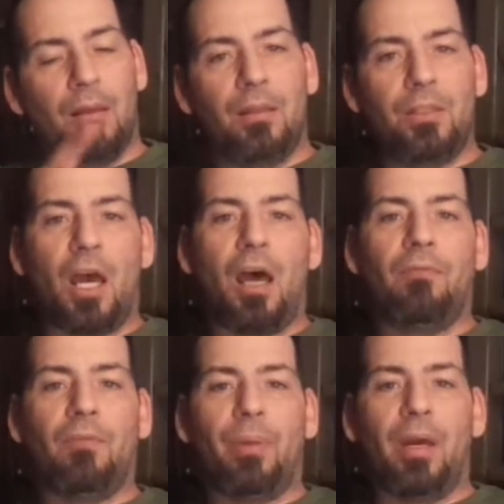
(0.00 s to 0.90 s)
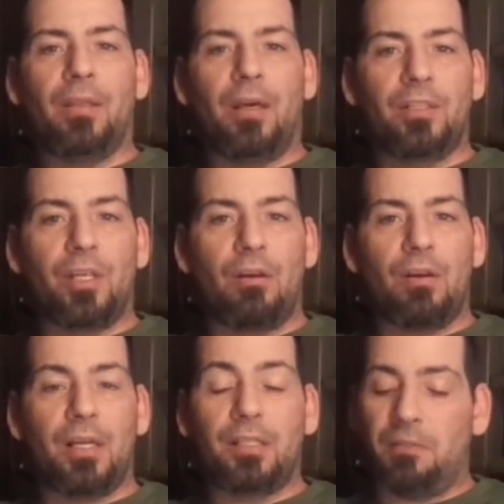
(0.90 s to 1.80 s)
John from Pythons R
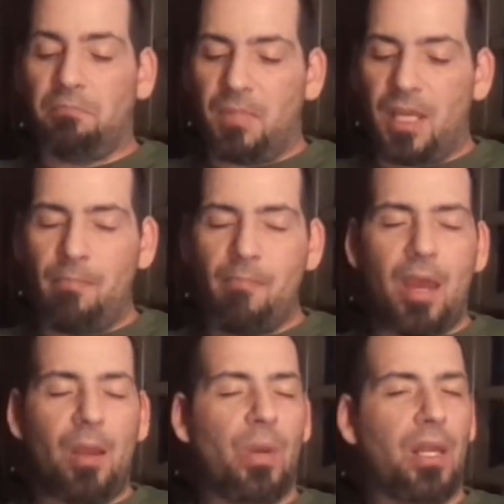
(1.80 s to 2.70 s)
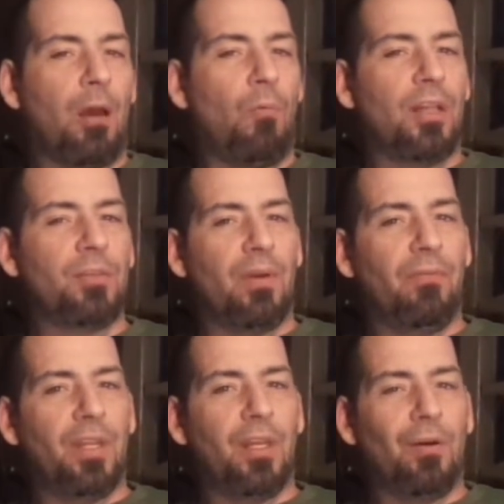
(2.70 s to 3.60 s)
Us. He may or may not watch my
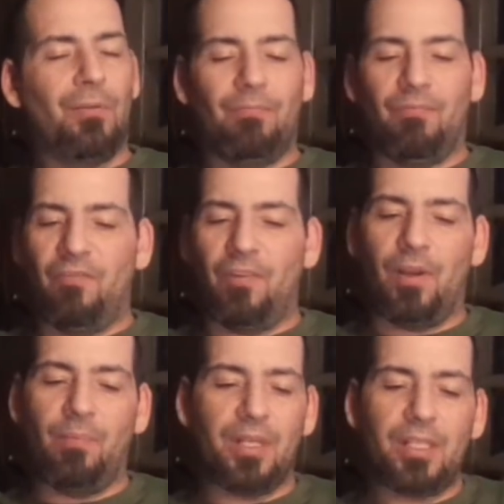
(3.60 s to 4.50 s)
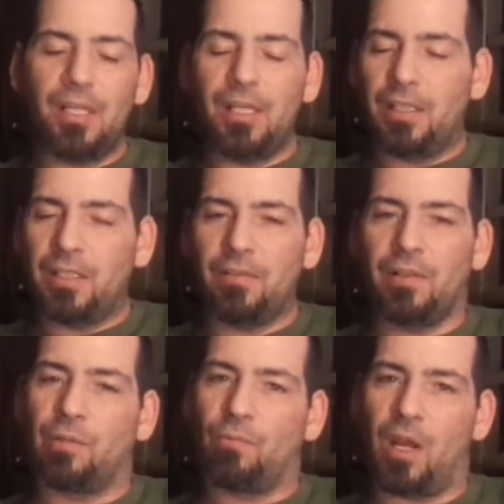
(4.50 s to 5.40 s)
video. Very busy.
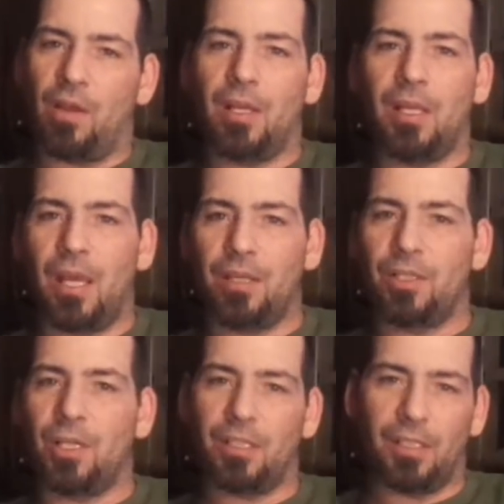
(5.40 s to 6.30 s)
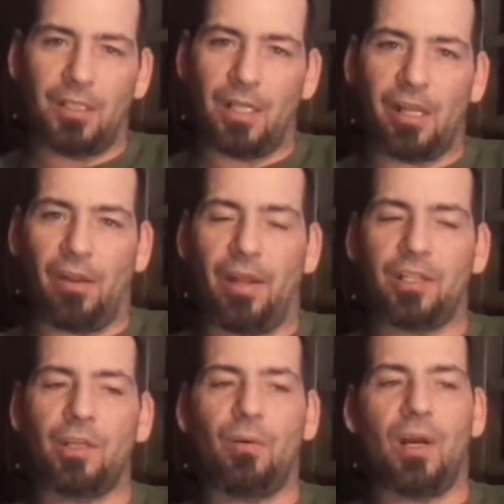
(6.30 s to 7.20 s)
It's rare that he has a chance to sit down and
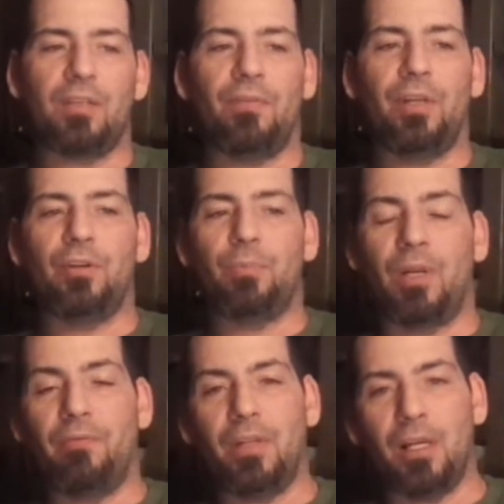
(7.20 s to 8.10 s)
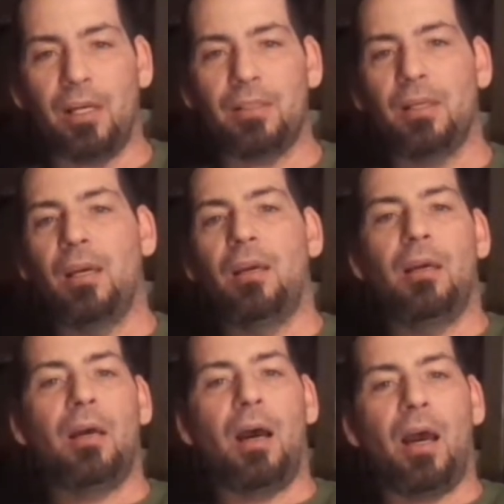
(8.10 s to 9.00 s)
actually watch videos, but if he does,
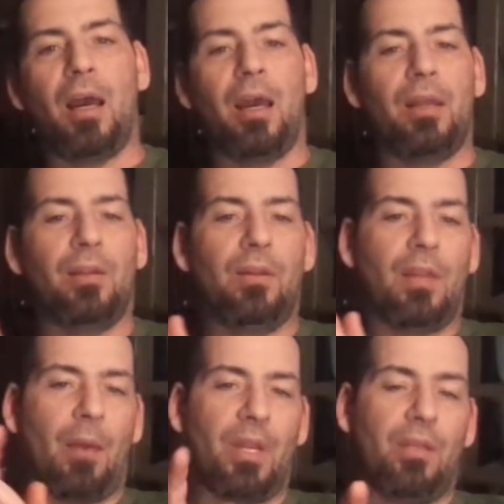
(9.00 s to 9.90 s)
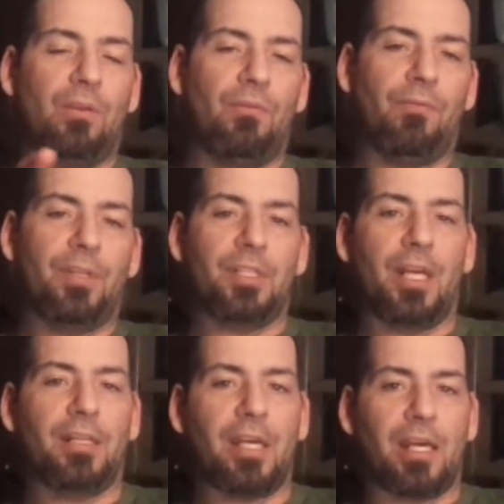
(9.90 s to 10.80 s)
I nominate you for the
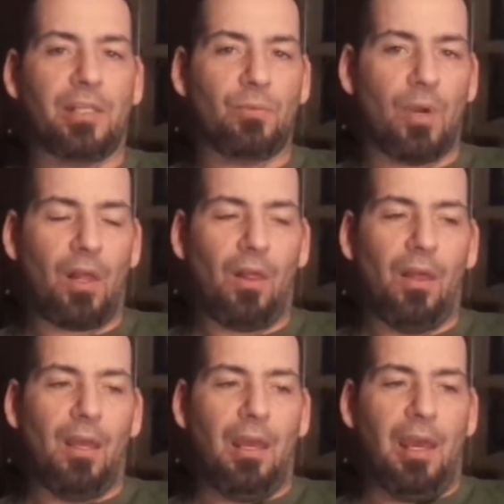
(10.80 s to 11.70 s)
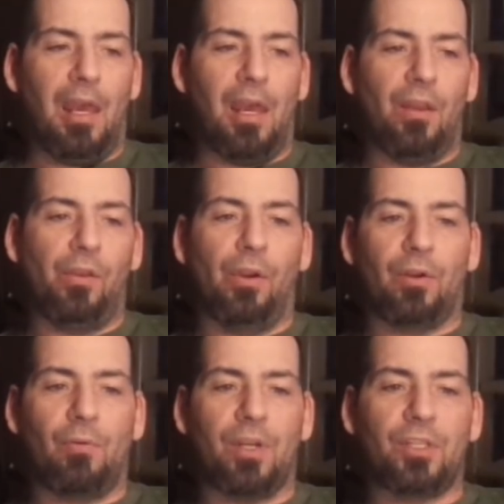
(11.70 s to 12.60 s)
snake tag as well. And your
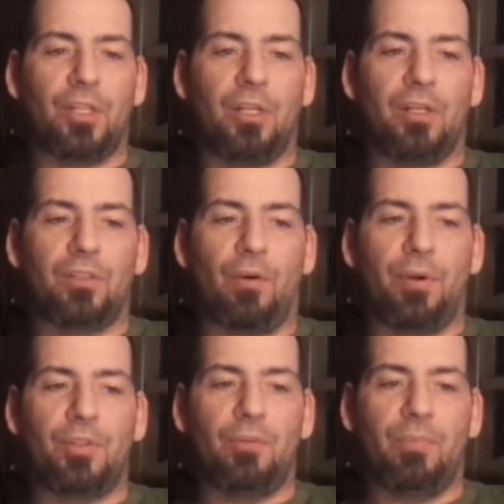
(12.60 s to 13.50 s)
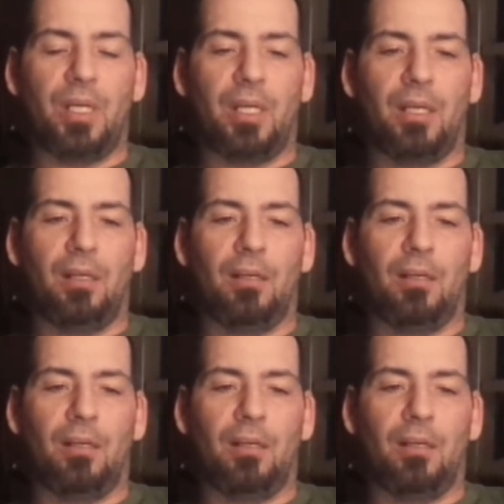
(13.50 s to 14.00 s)
question is going to be,